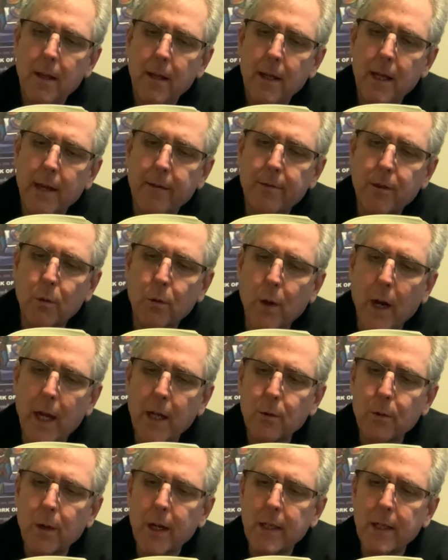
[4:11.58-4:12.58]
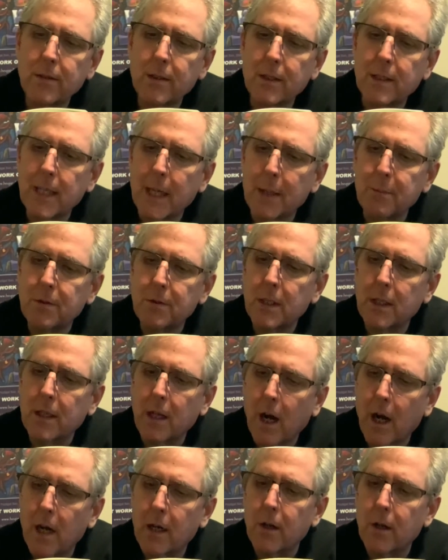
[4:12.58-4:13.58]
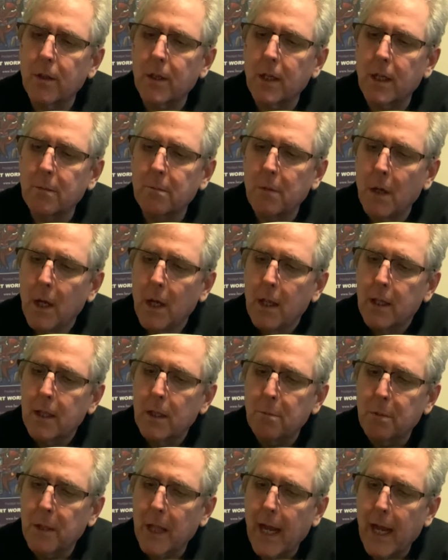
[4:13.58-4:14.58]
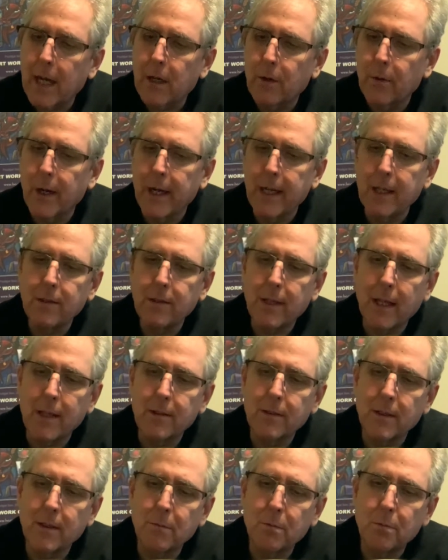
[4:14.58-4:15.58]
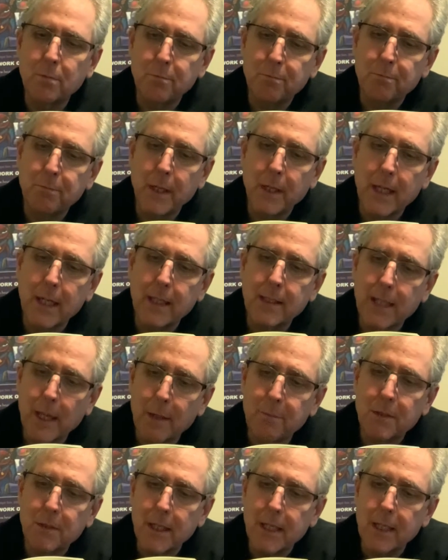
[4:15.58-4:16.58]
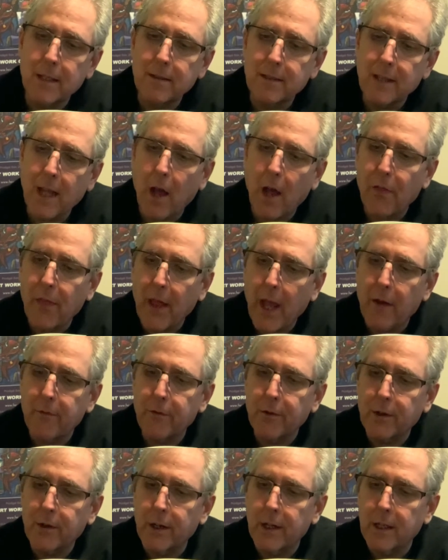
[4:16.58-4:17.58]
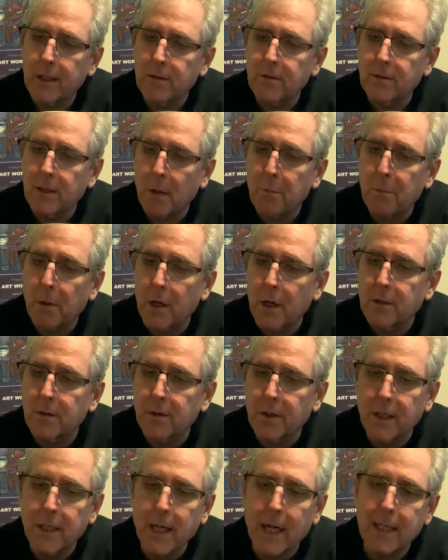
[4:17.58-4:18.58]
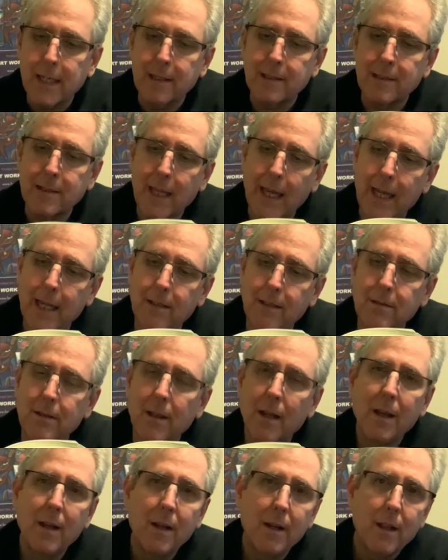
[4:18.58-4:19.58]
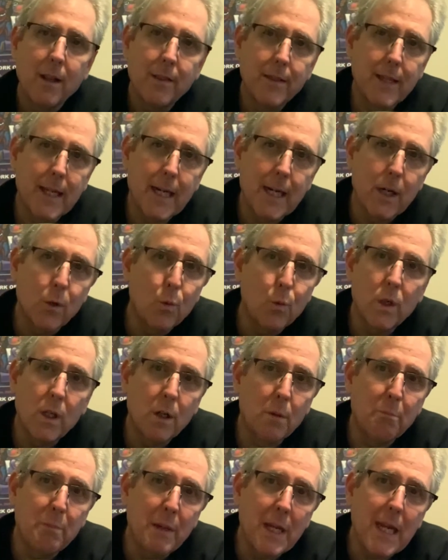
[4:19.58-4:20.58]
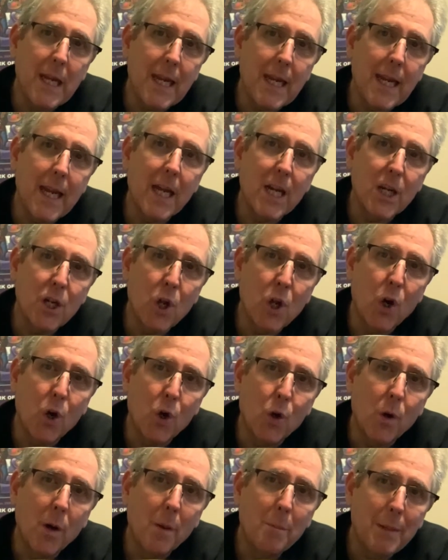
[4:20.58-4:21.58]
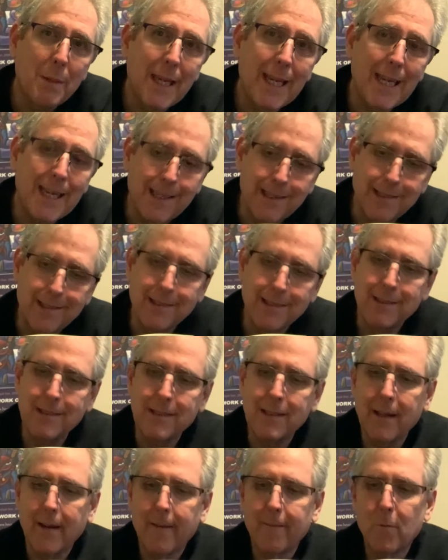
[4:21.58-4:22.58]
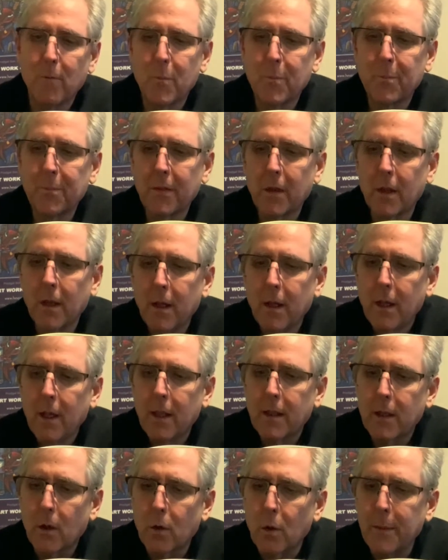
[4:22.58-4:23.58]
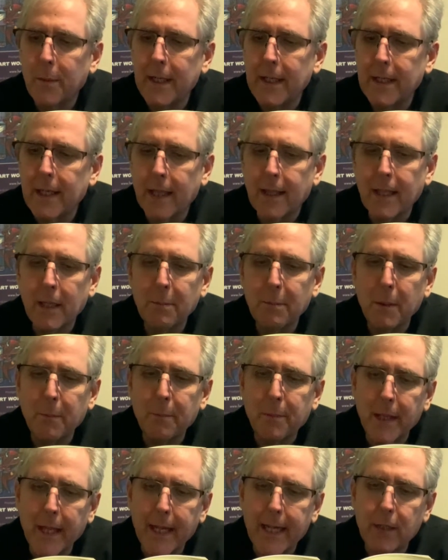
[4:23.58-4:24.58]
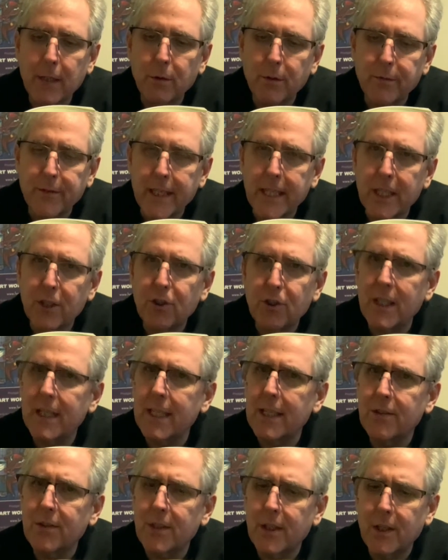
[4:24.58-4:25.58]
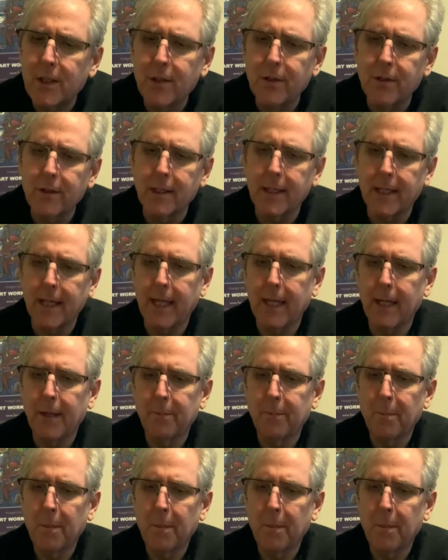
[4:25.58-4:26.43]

If the white race attempts to conquer the, the black race, as in being attempted in South Africa and in some parts of the United States, there will be no peace. There will be nothing but planned revenge and insecurity.